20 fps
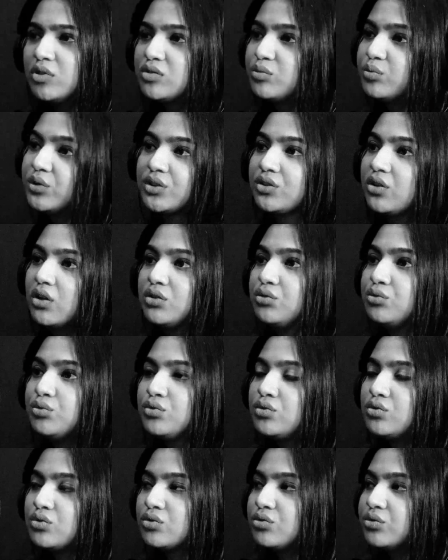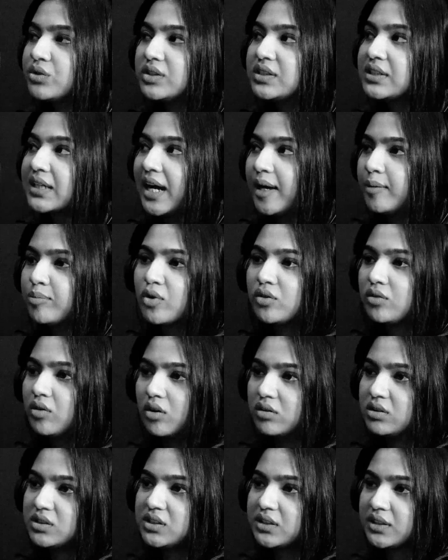Because we're not used to doing Skype
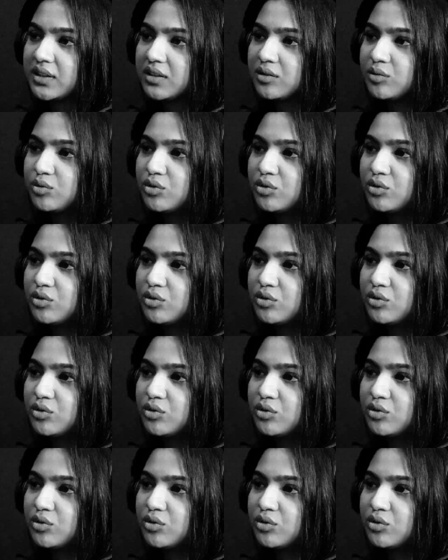calls here.